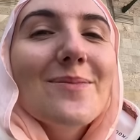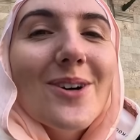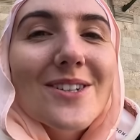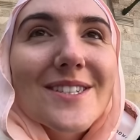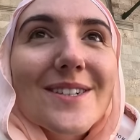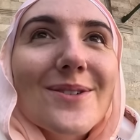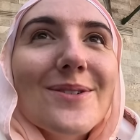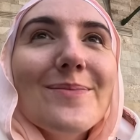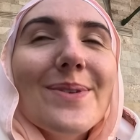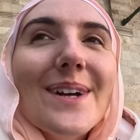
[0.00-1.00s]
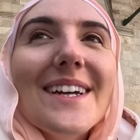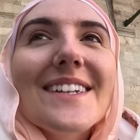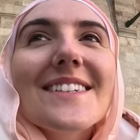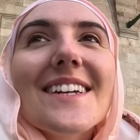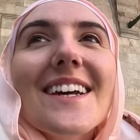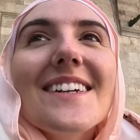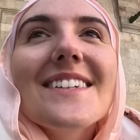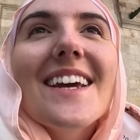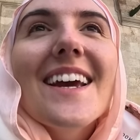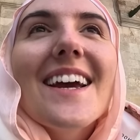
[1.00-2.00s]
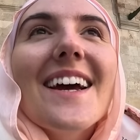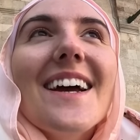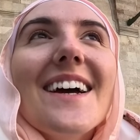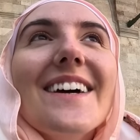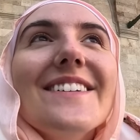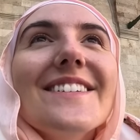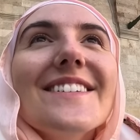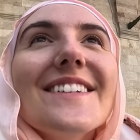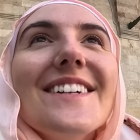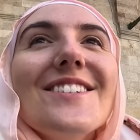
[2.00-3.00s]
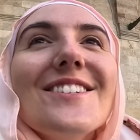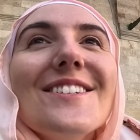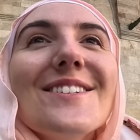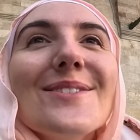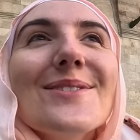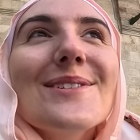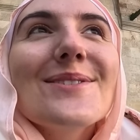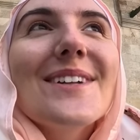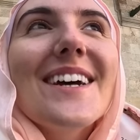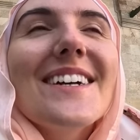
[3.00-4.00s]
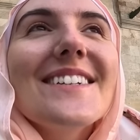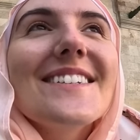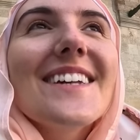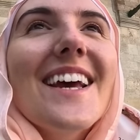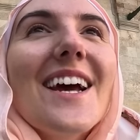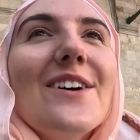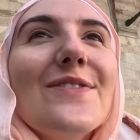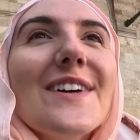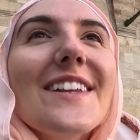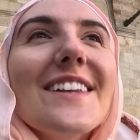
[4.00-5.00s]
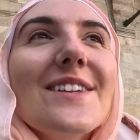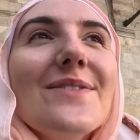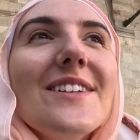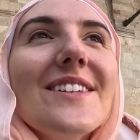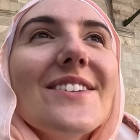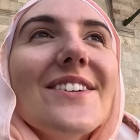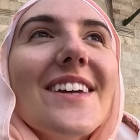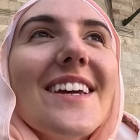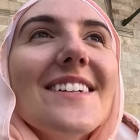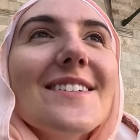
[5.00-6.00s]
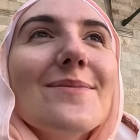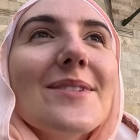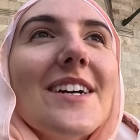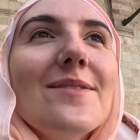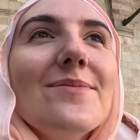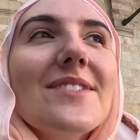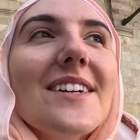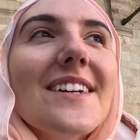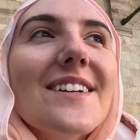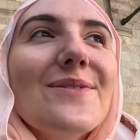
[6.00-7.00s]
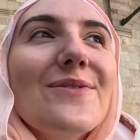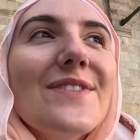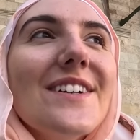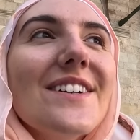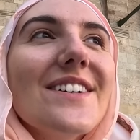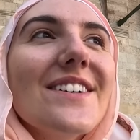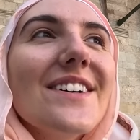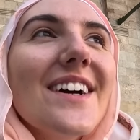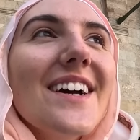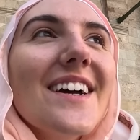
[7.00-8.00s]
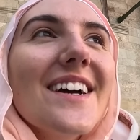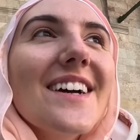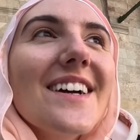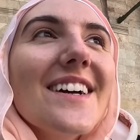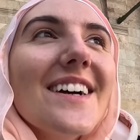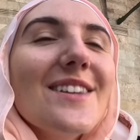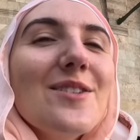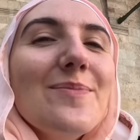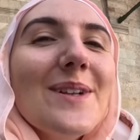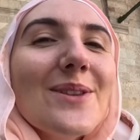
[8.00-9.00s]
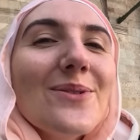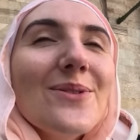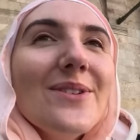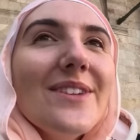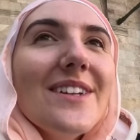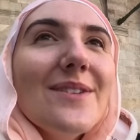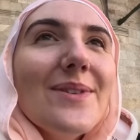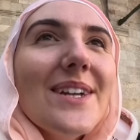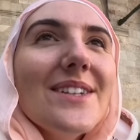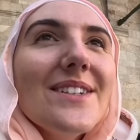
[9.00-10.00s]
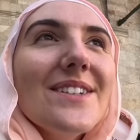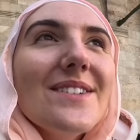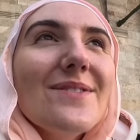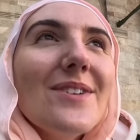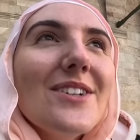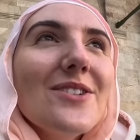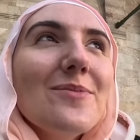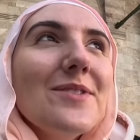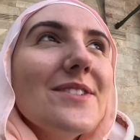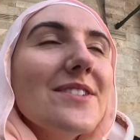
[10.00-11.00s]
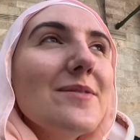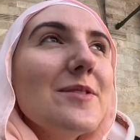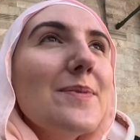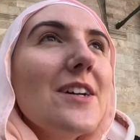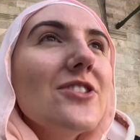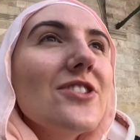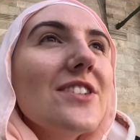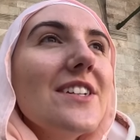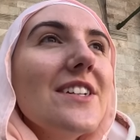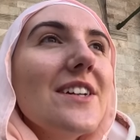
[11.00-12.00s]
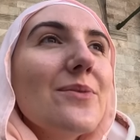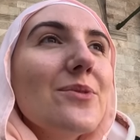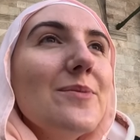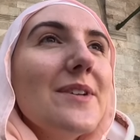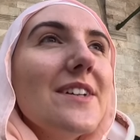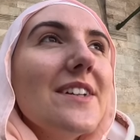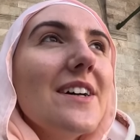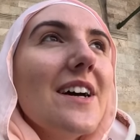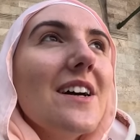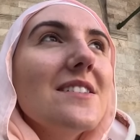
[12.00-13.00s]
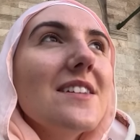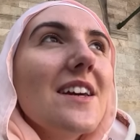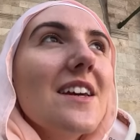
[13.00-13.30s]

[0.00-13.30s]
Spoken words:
mosques to go and pray inside, and it's just so nice. I feel like living in the UK sometimes it can feel a little bit lonely when you're a Muslim, especially a woman, and